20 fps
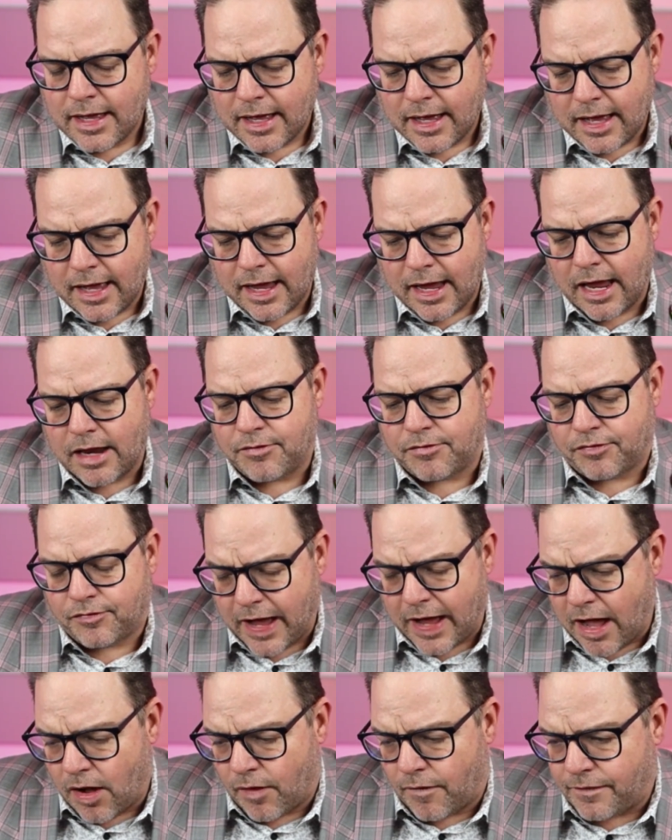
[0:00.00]
and
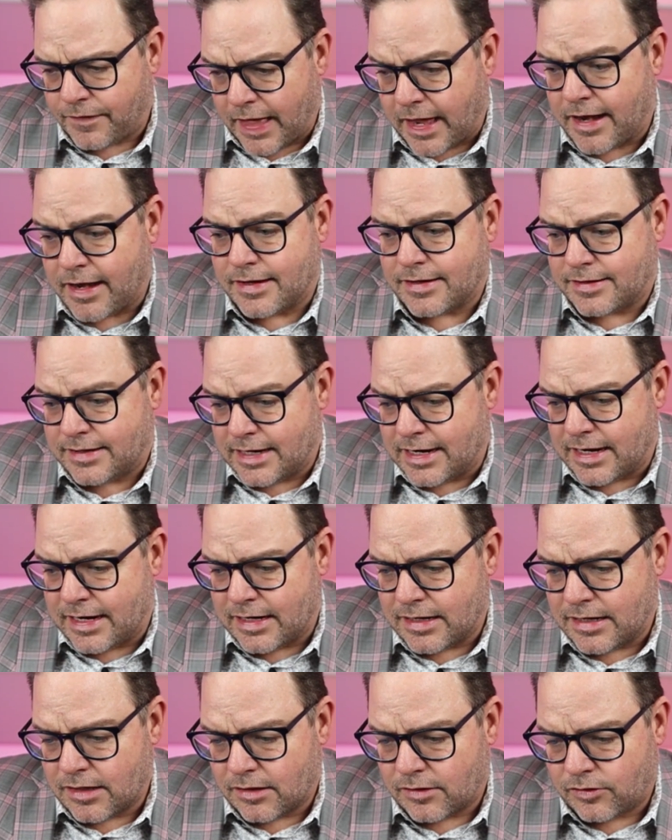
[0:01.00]
found that
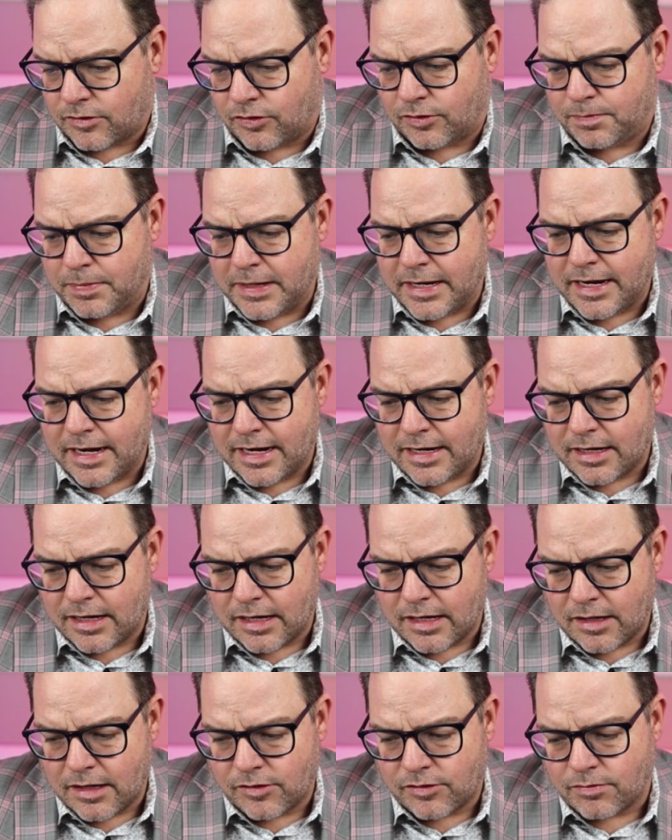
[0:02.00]
indeed speed
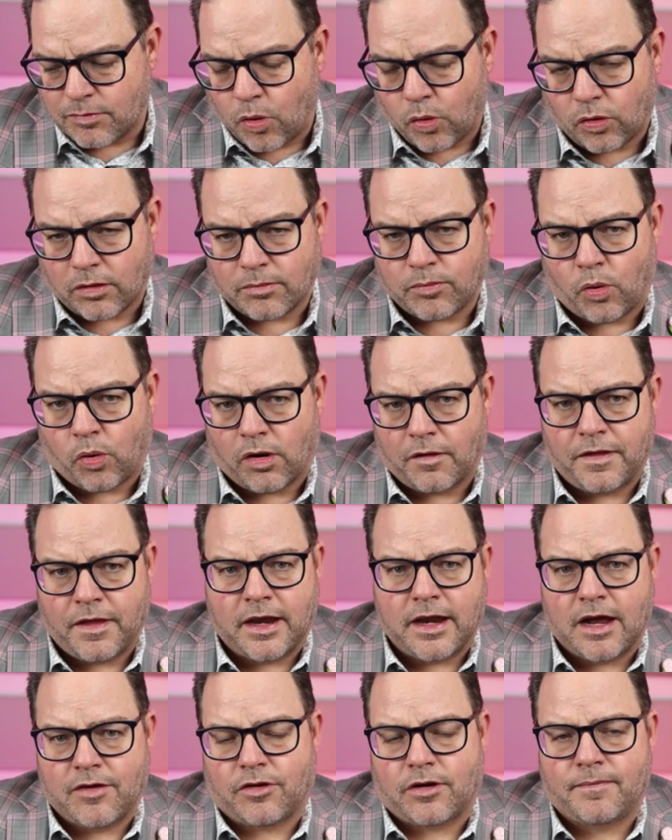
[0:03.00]
is more important than
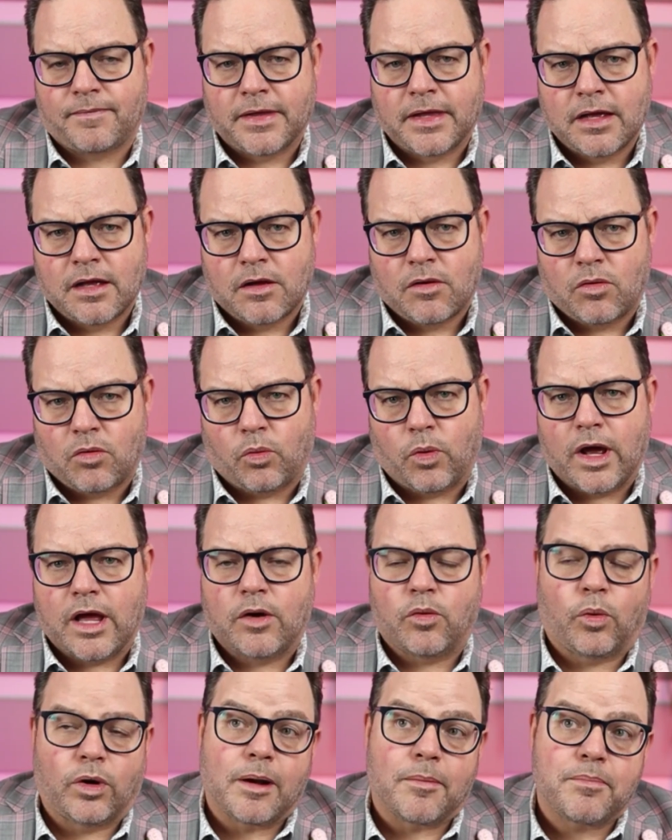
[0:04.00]
ever.
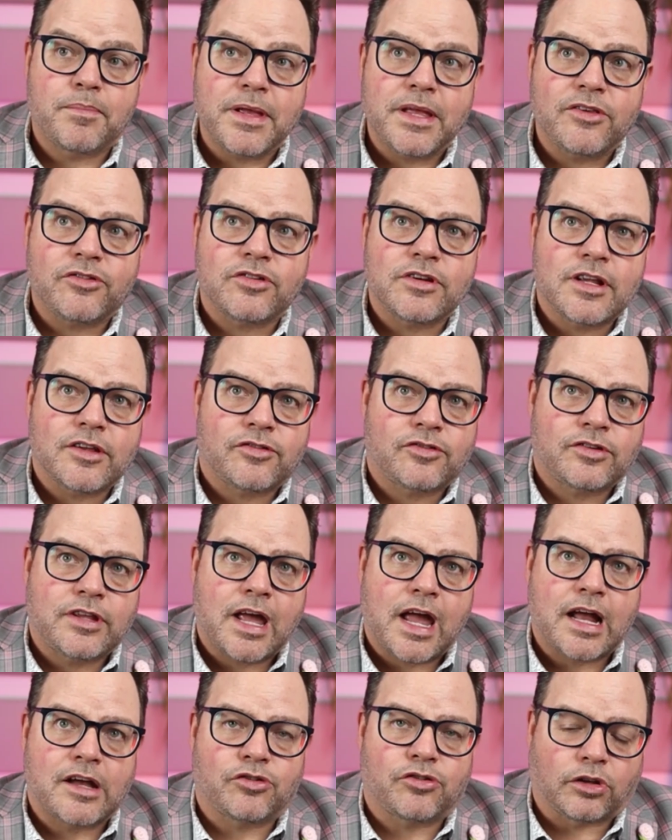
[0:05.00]
When a business
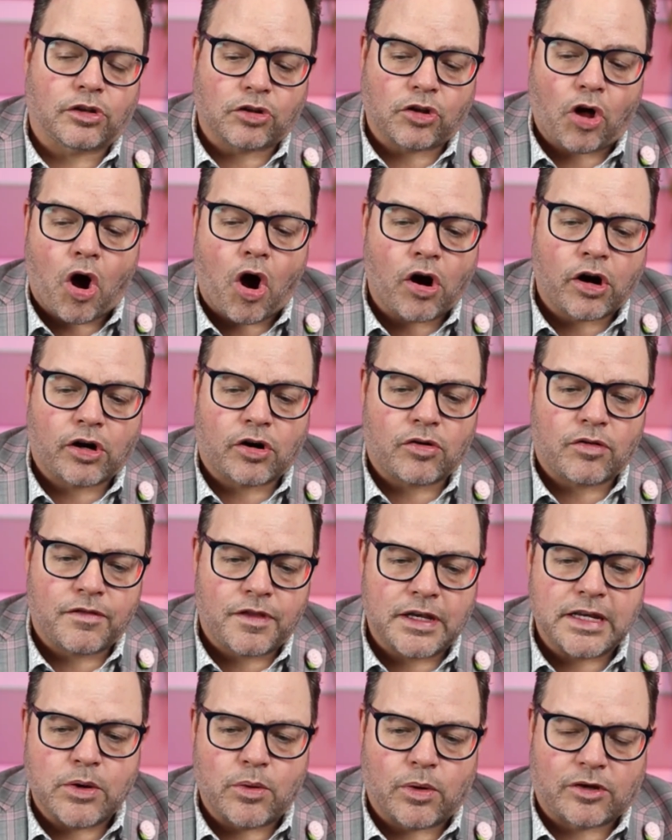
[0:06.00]
takes longer than
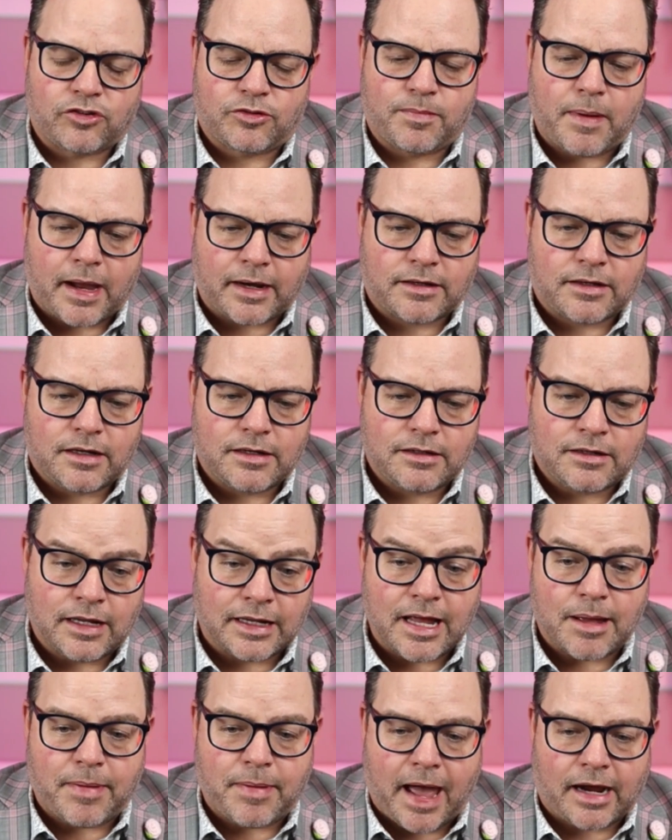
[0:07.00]
you expected to
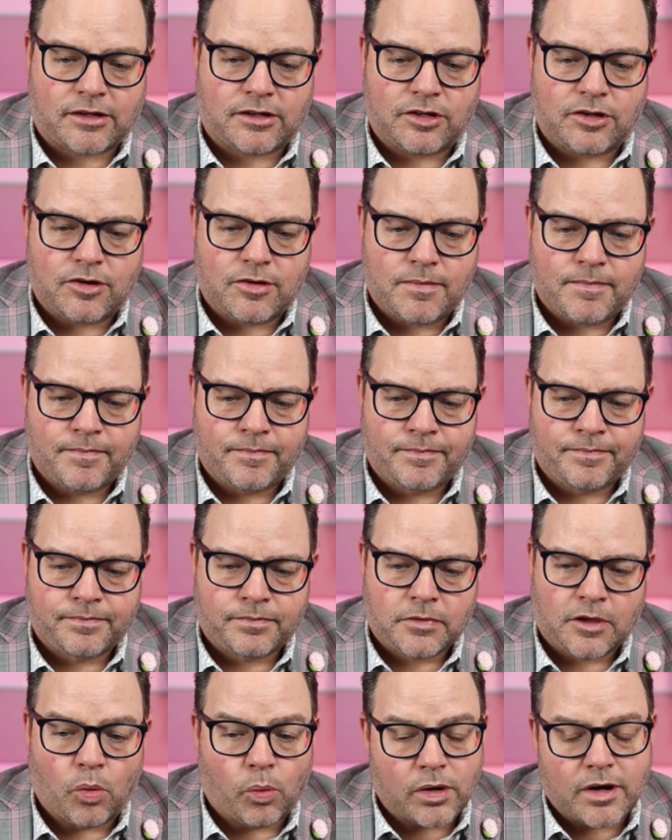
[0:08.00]
get back to you,
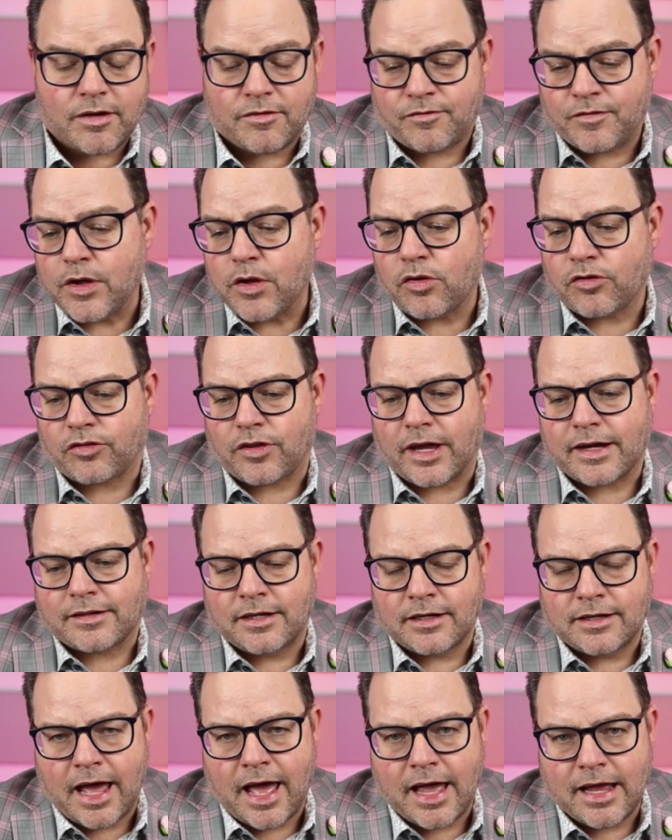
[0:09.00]
what it feels like
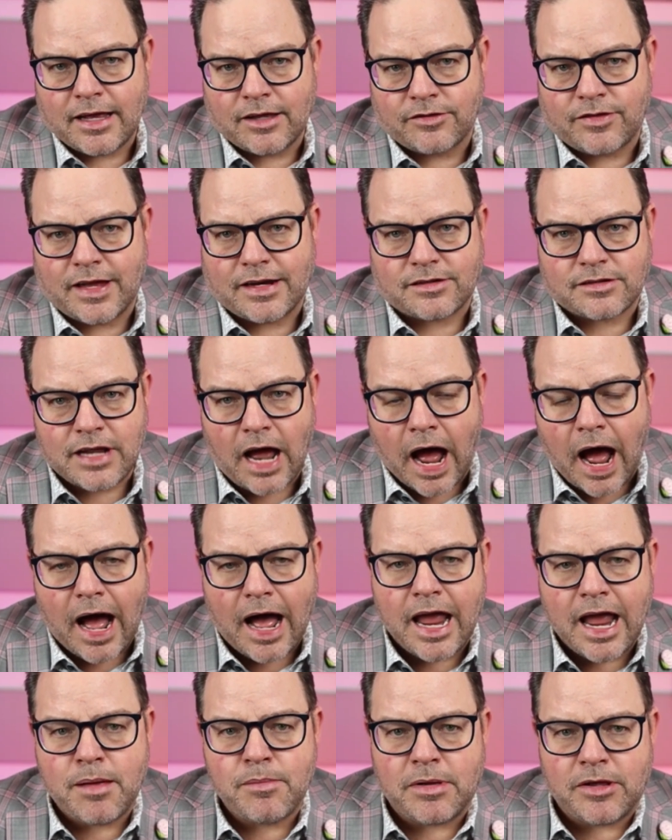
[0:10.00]
today is that
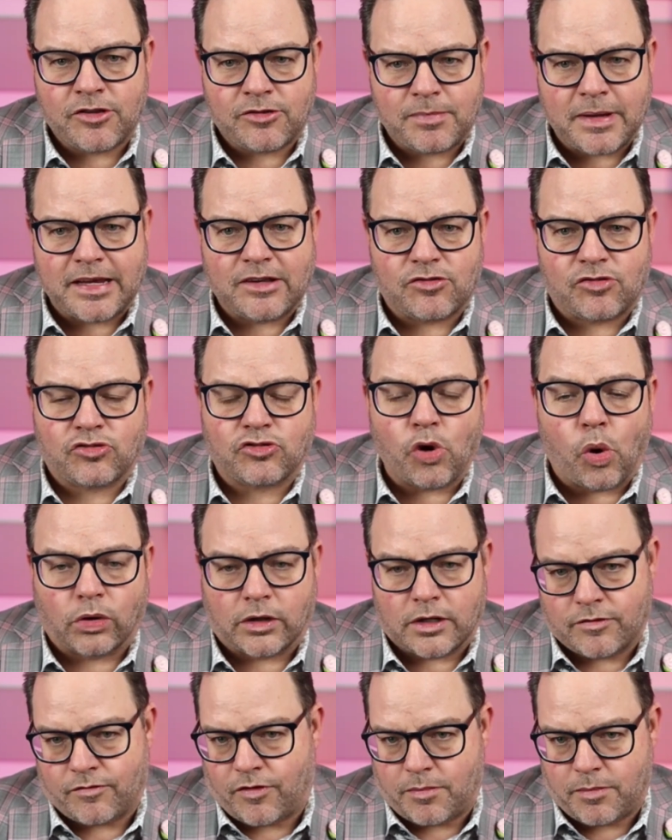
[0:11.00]
time is being
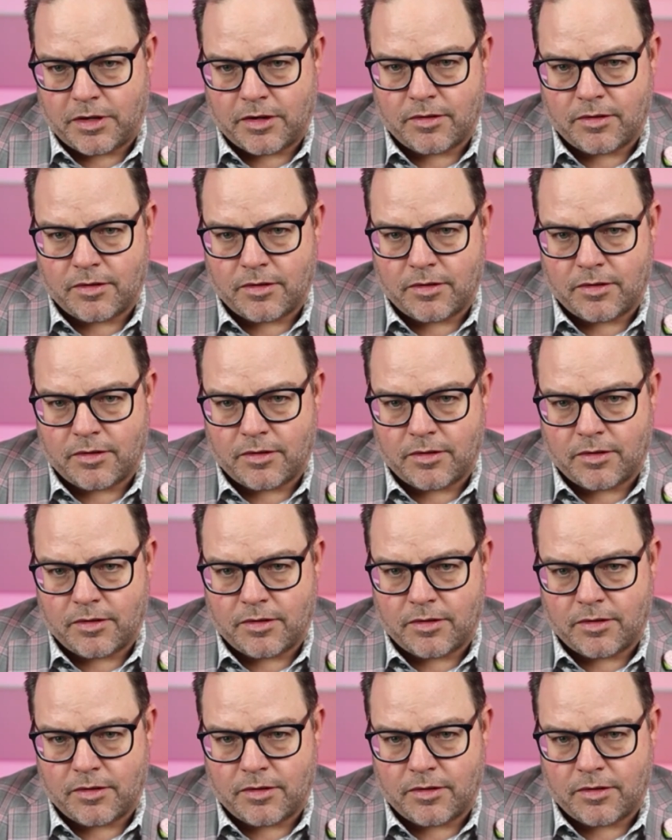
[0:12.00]
stolen from you.